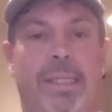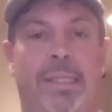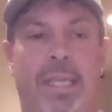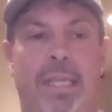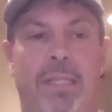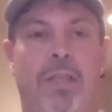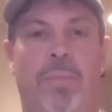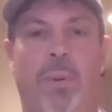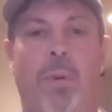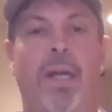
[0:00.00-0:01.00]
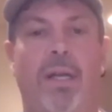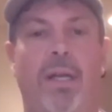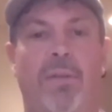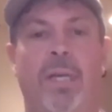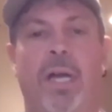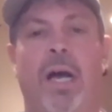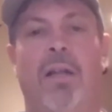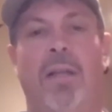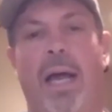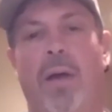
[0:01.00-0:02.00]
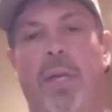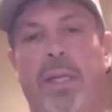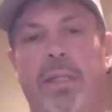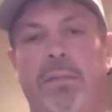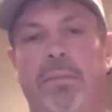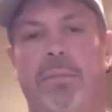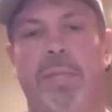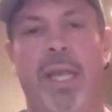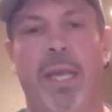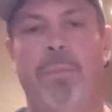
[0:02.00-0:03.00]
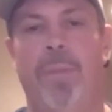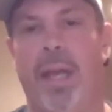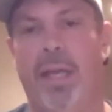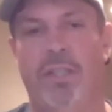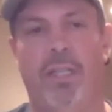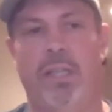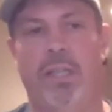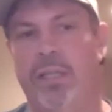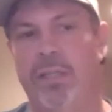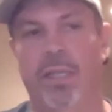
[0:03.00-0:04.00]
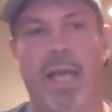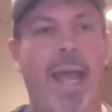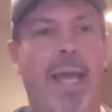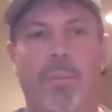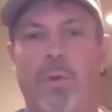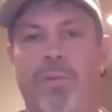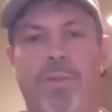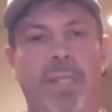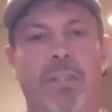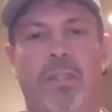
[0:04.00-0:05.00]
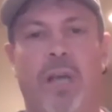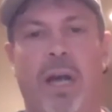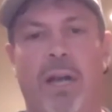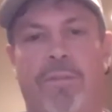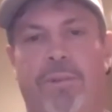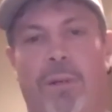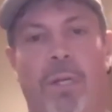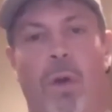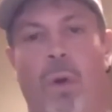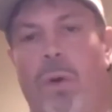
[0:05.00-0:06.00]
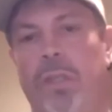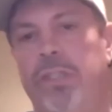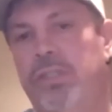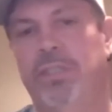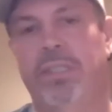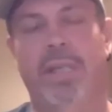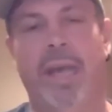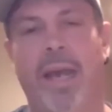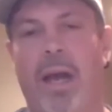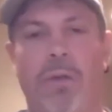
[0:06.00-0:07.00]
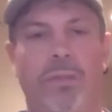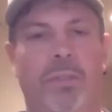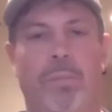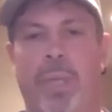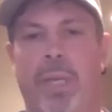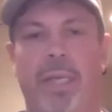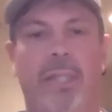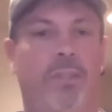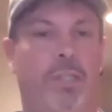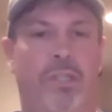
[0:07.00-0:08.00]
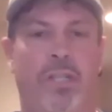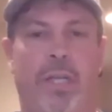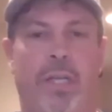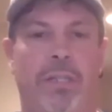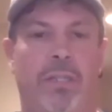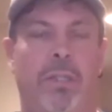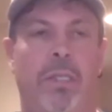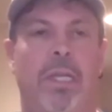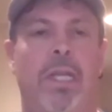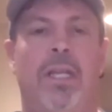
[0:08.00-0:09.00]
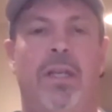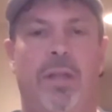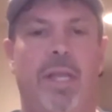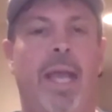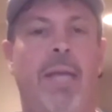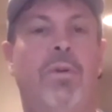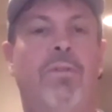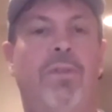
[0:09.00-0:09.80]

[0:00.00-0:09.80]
to the point of allowing hemp as an animal feedstock for horses and cows and pigs and chickens, and the Animal Feed